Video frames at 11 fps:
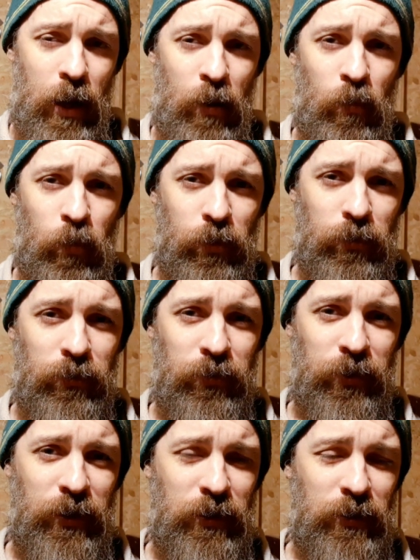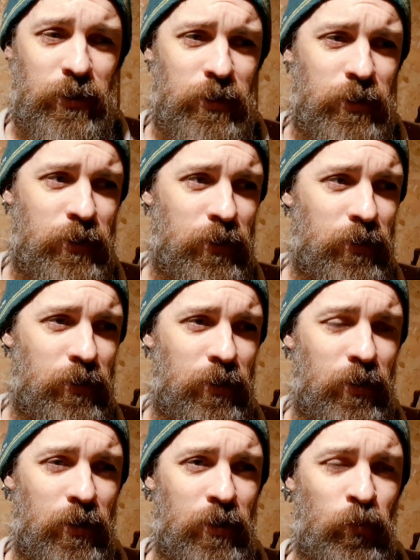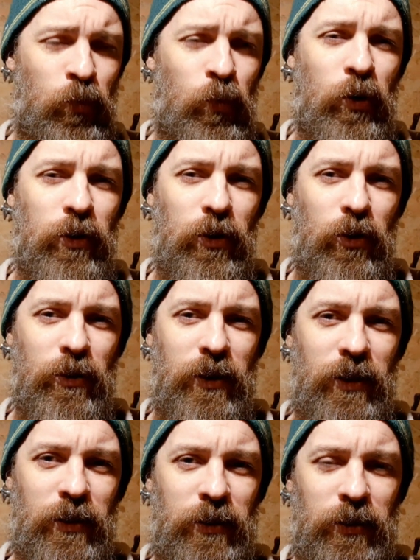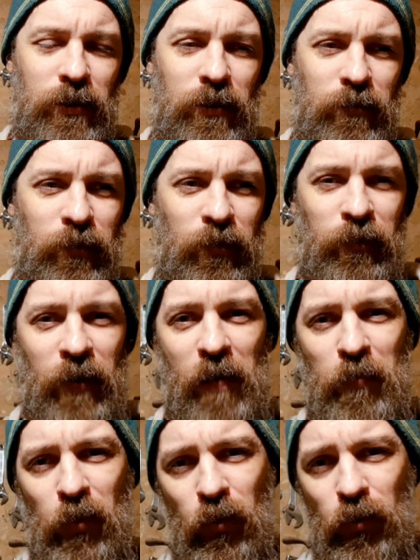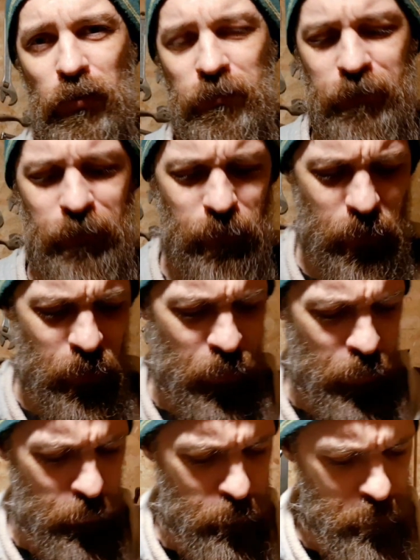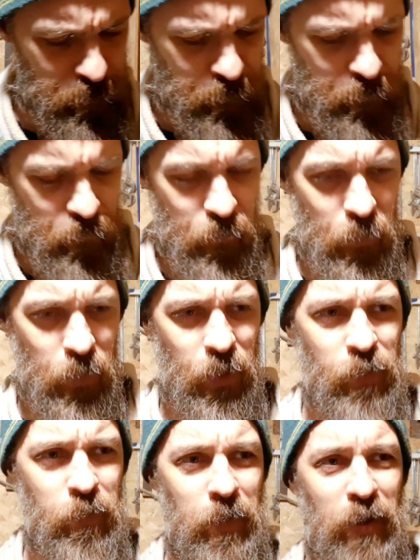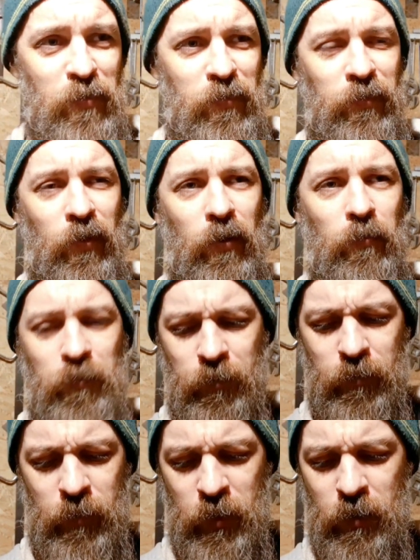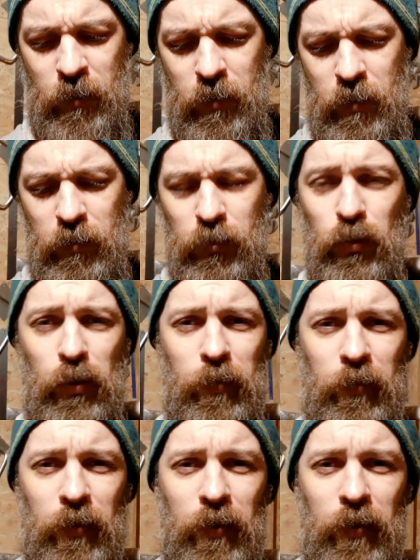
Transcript: one of the things, well, one of the ideas for the fretboard came about from sort of a